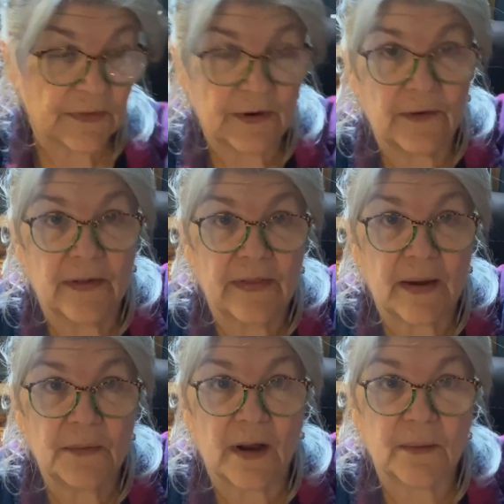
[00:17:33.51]
They
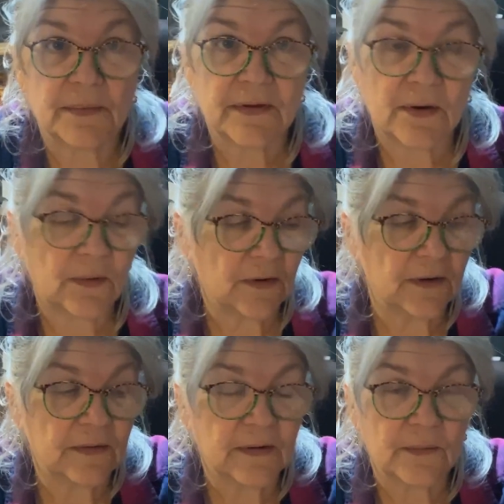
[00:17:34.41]
would open the door
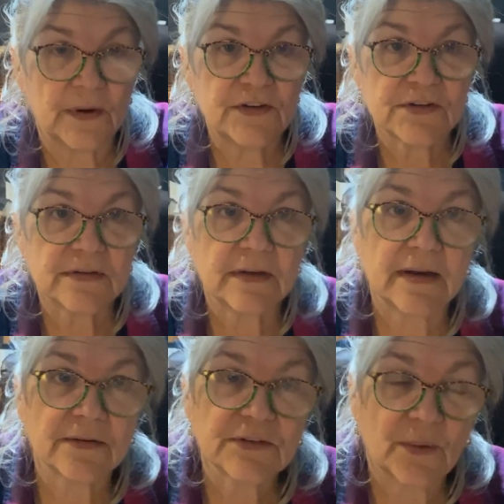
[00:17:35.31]
and we'd just,
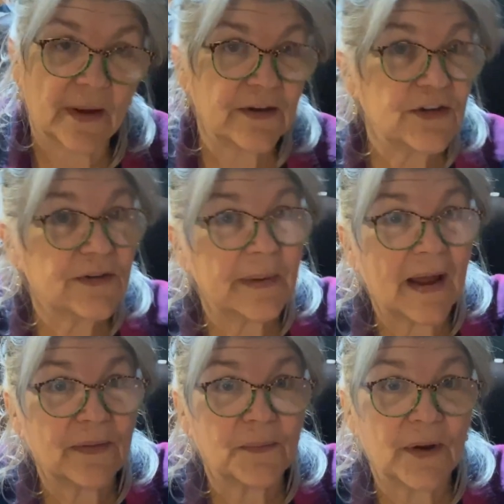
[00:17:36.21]
squat and use the
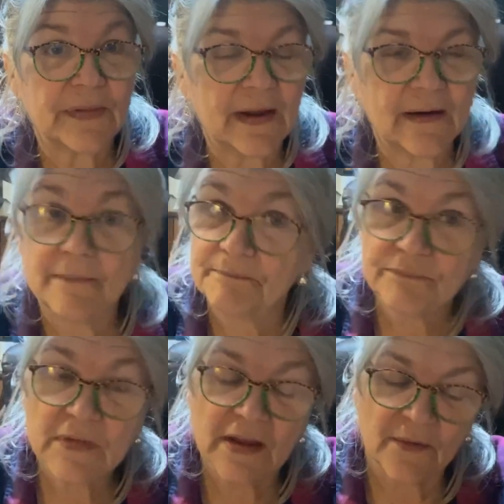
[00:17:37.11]
bathroom right there and
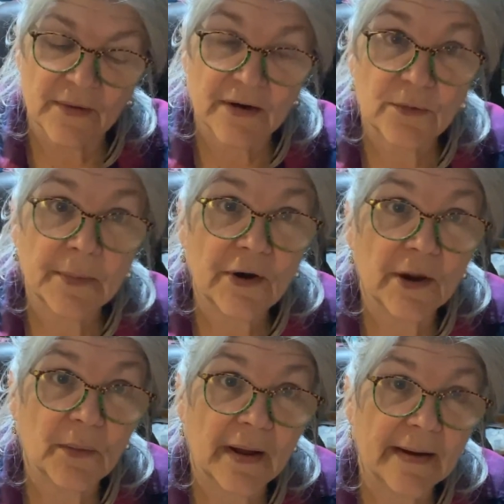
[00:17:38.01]
go on our merry
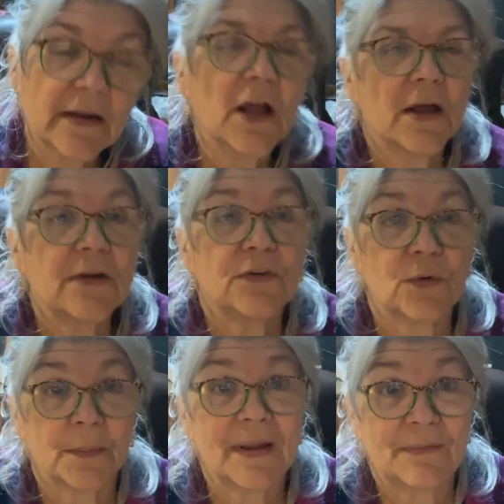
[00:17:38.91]
way.
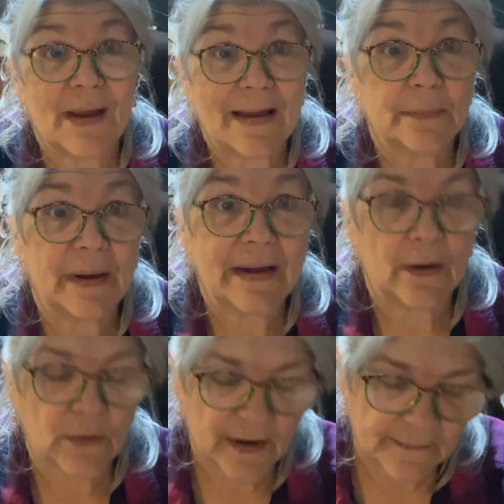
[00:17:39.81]
Normally if we had to pee,
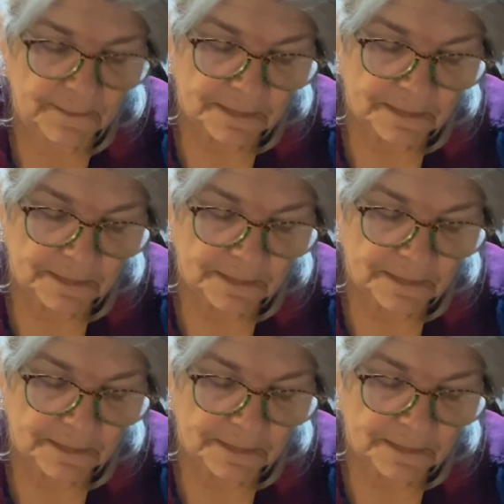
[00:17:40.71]
okay?